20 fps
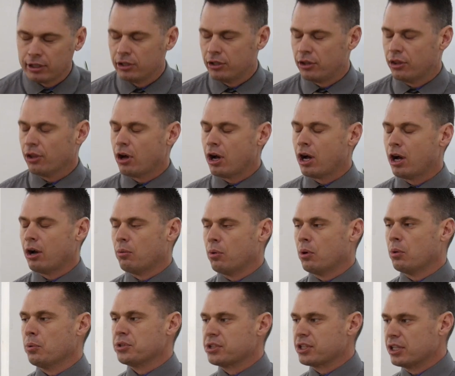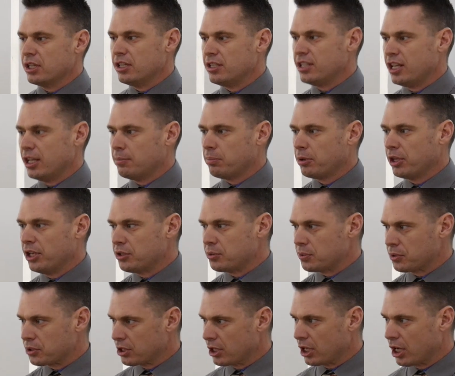thought what was going to take place
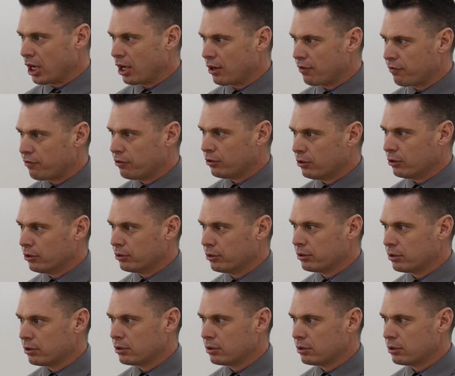was going to unfold.